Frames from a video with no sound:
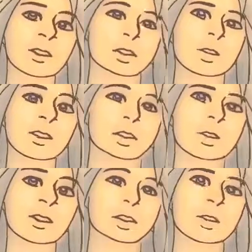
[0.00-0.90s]
Okay, so
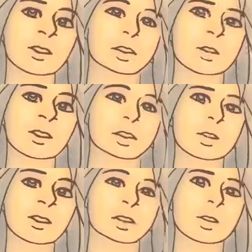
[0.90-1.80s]
I've never had
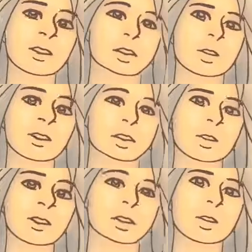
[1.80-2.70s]
coffee, but JaLisa
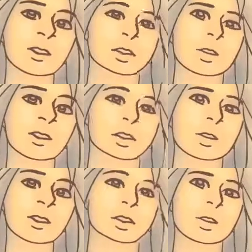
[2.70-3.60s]
here works at a
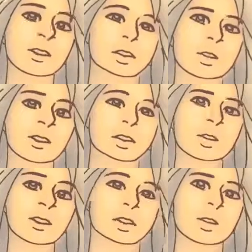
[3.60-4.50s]
cafe. Mm-hmm.
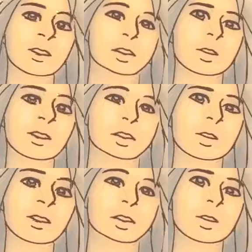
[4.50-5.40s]
What is white coffee?